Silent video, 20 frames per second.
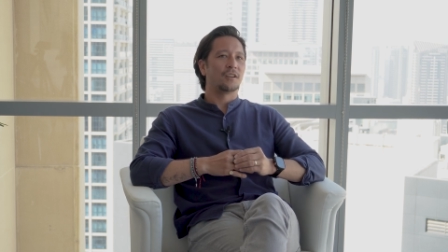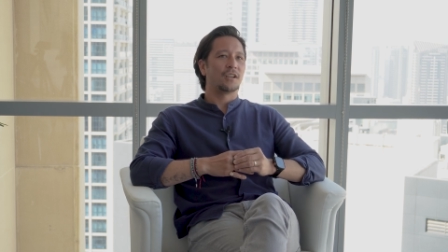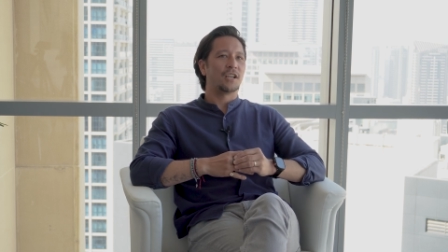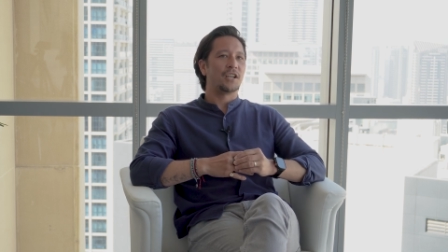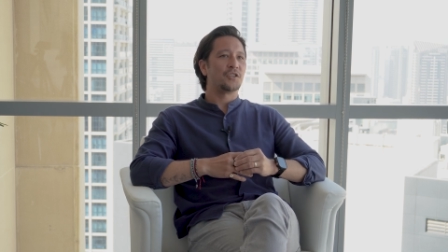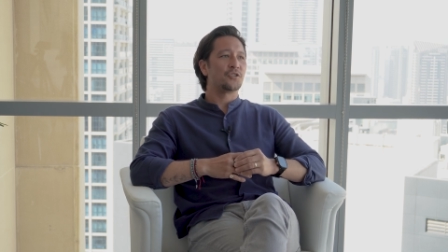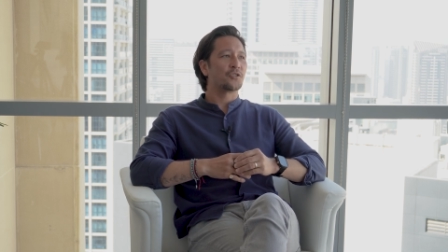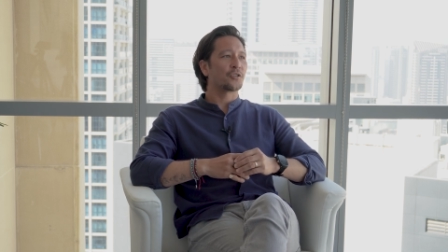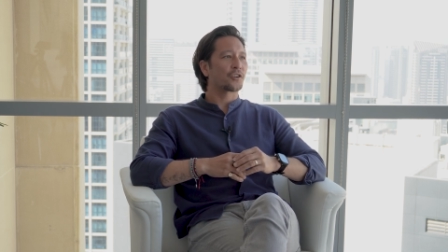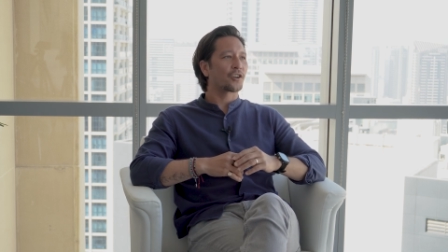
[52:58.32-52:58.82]

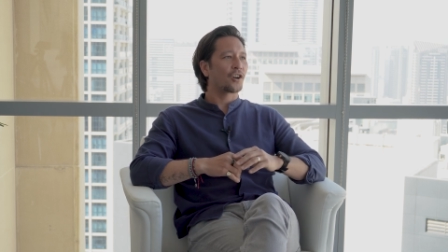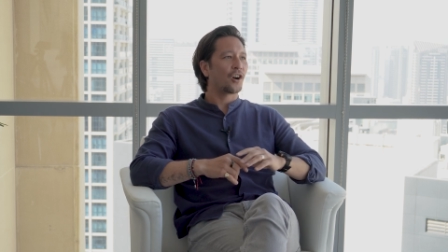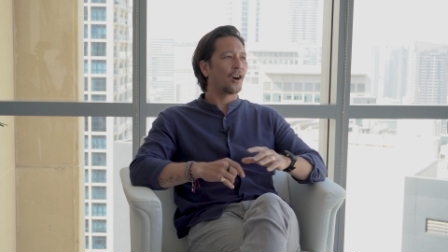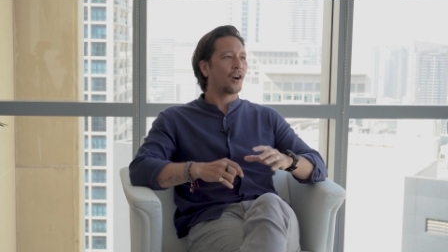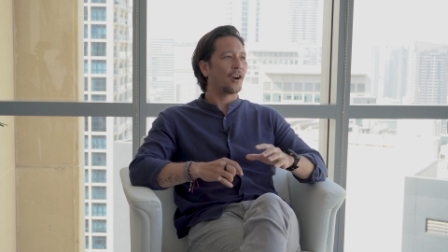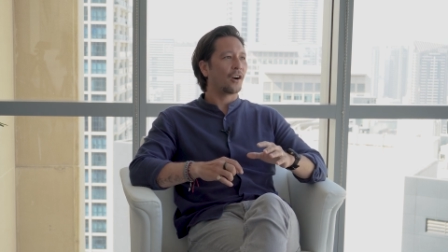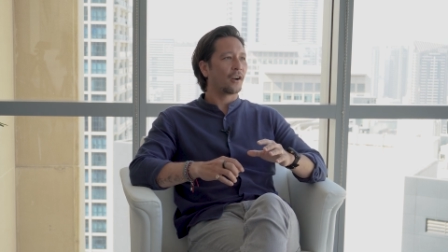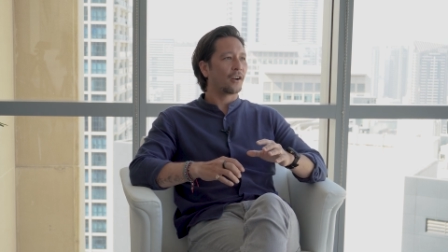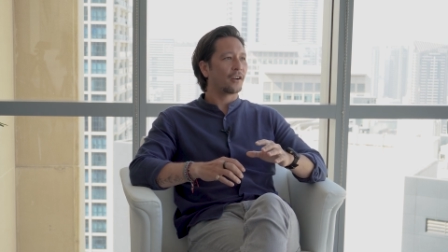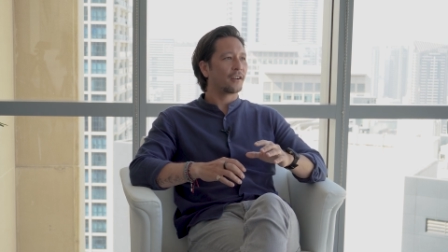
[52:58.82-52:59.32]
in your
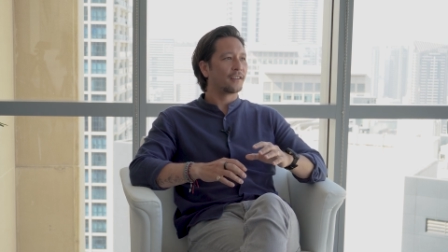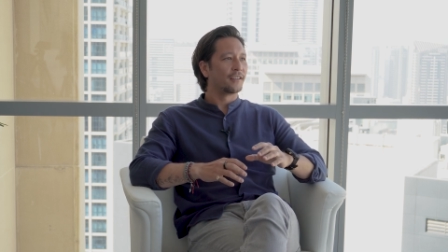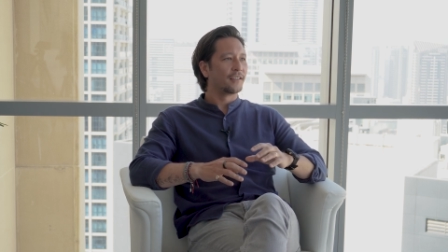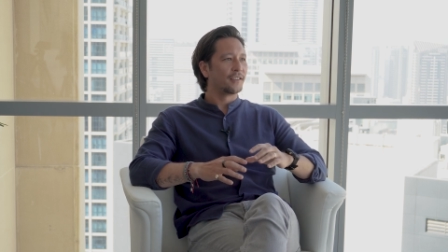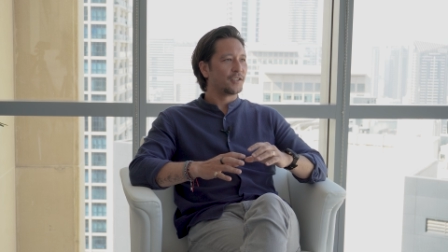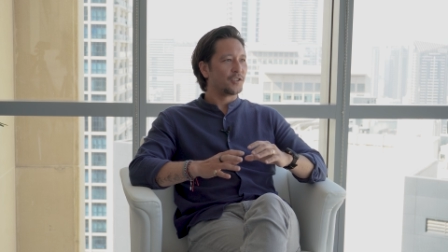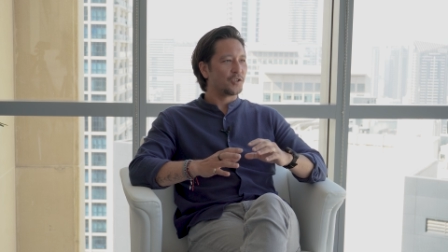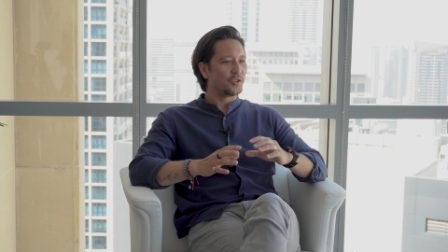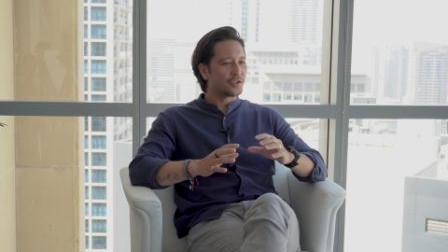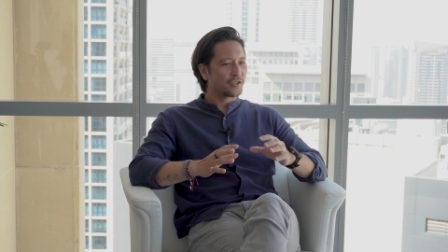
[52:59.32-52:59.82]
car
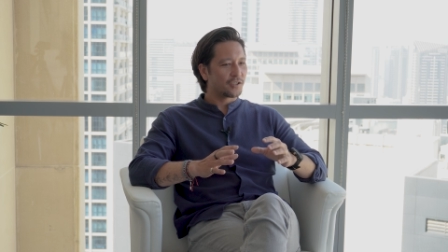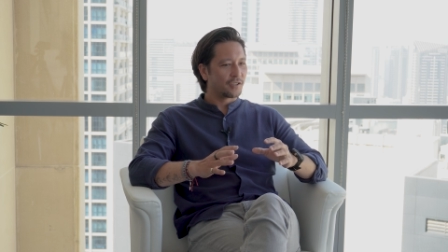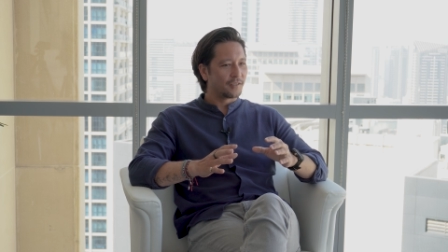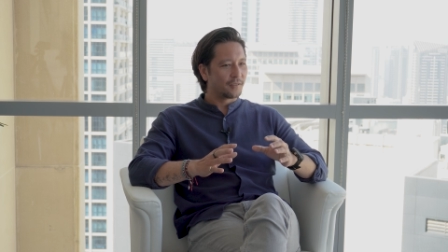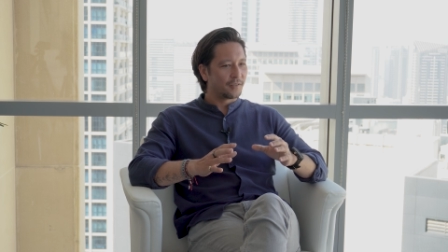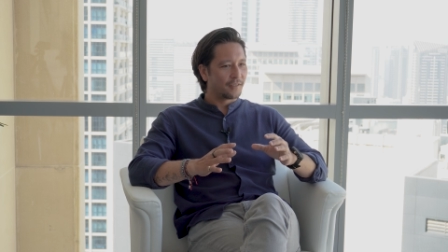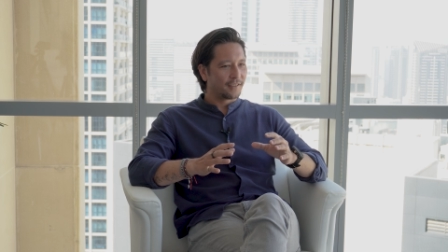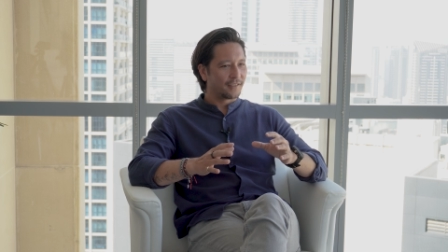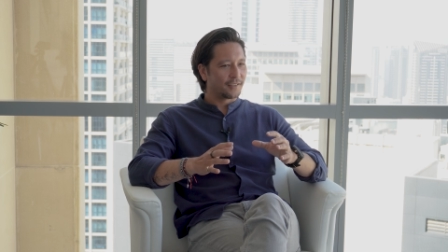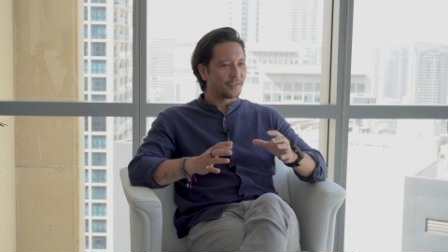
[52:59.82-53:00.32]
you
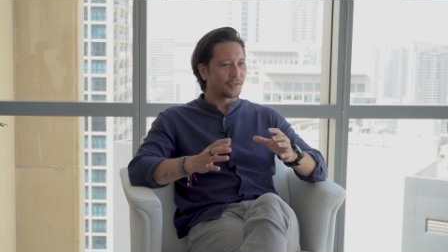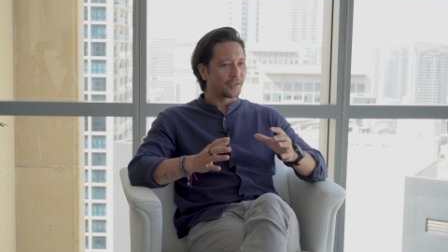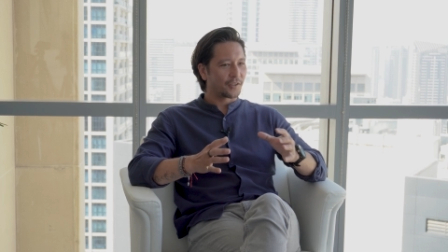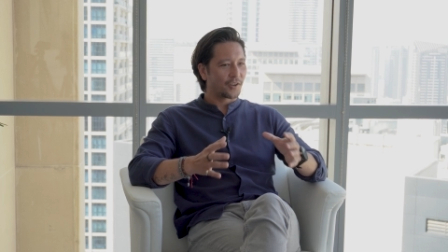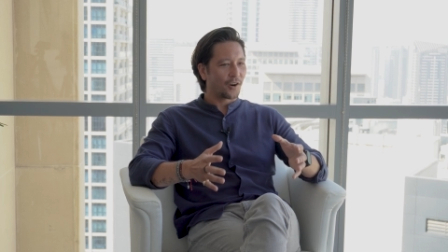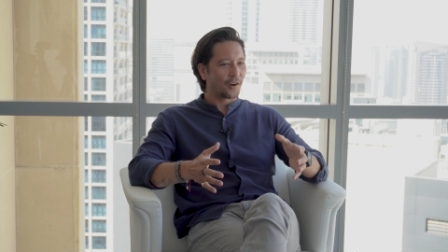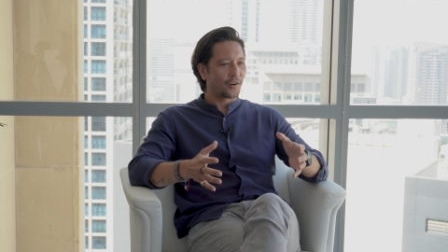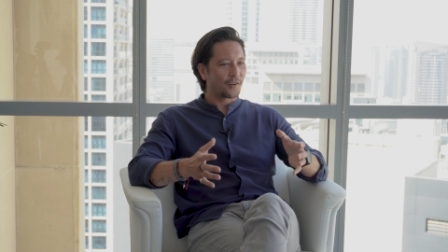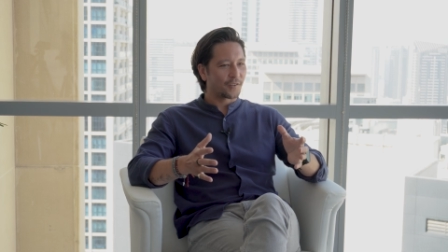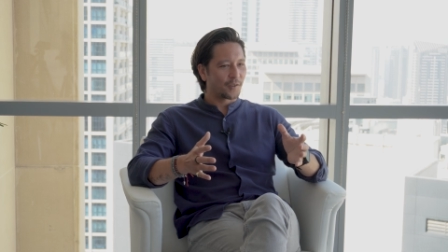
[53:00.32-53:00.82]
should your
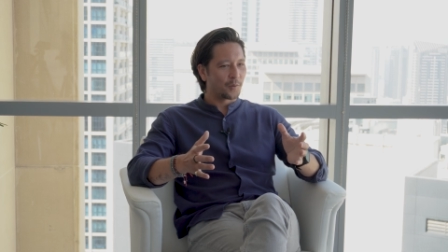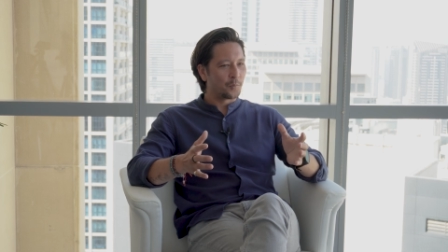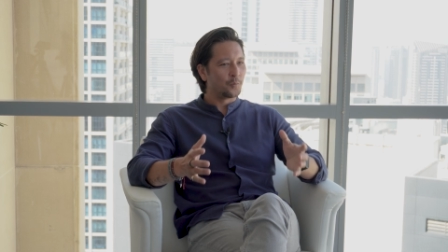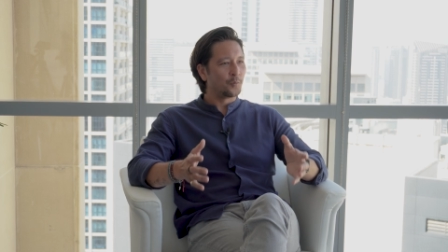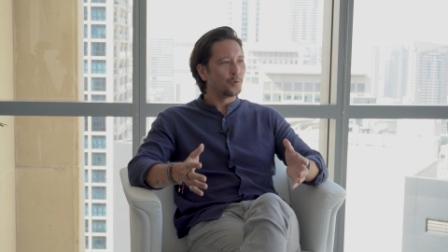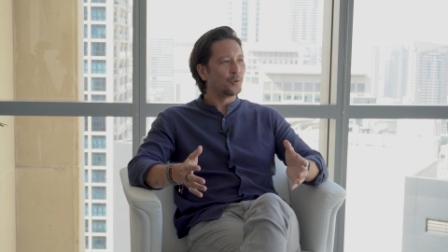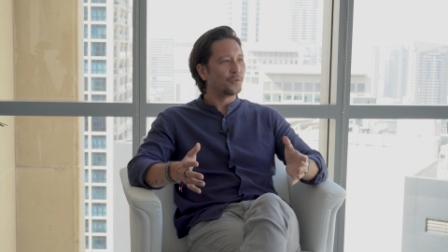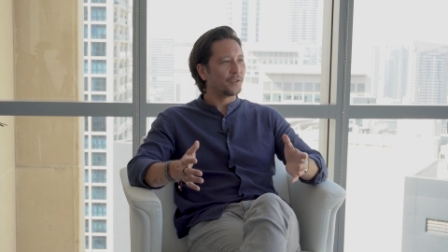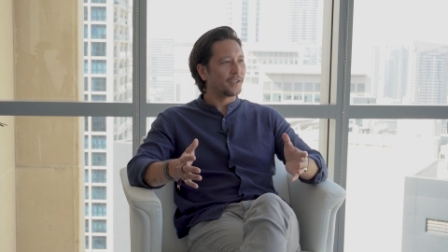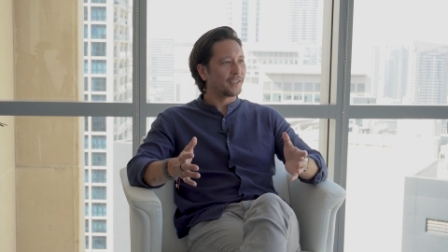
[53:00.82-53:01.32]
car is a
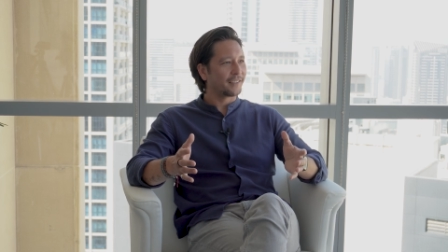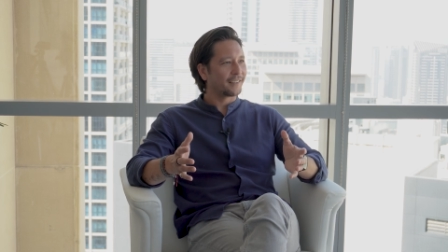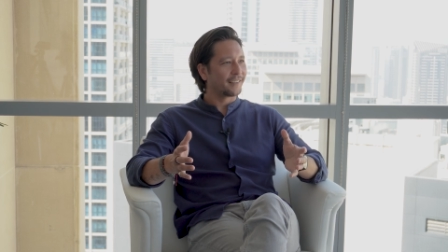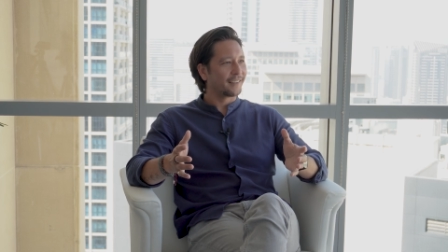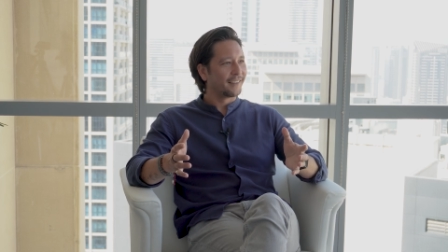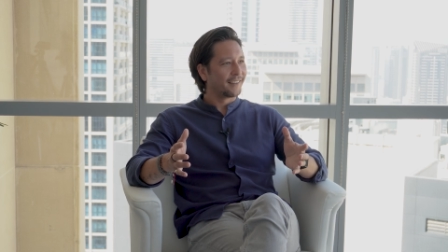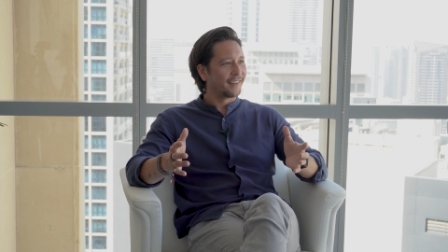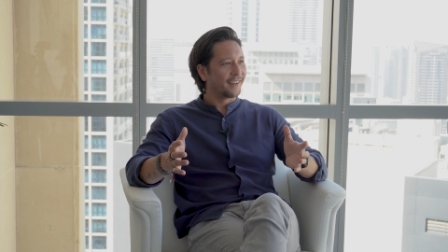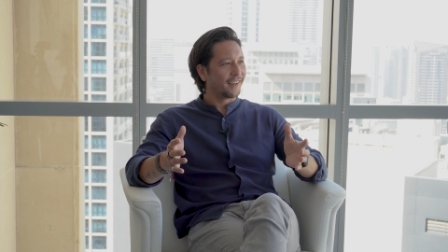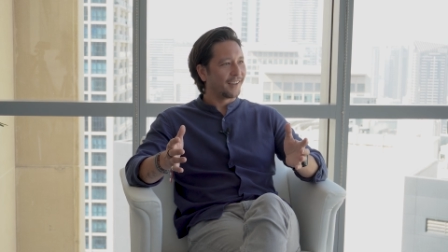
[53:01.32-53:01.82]
moving